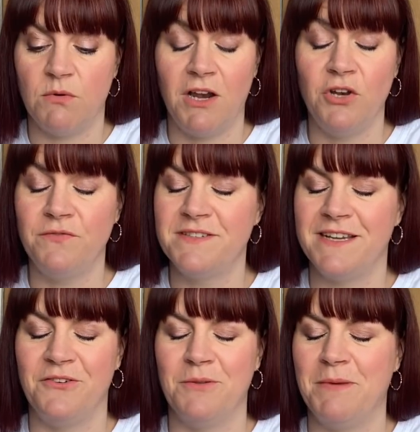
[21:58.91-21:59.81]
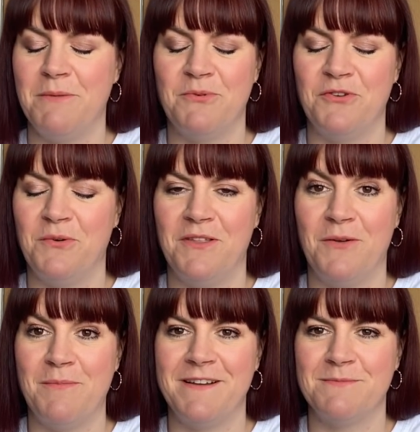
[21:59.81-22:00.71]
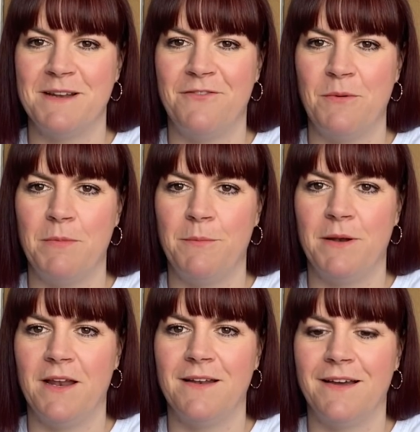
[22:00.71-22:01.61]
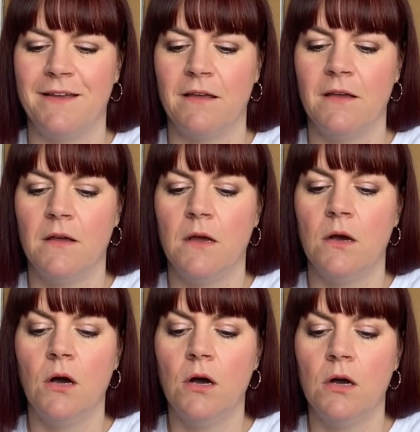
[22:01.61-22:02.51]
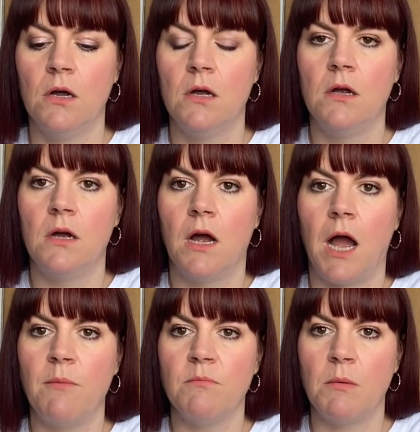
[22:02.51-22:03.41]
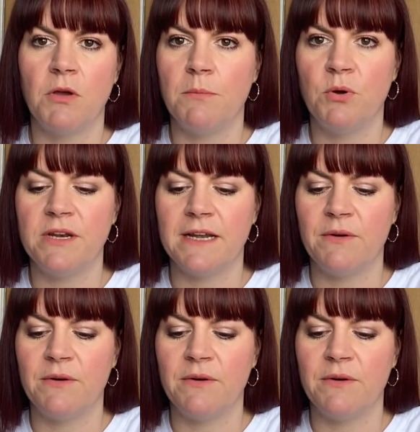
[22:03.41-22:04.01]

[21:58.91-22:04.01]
I love seeing other people doing it. That makes me laugh when people are like, oh, I'm going to put it down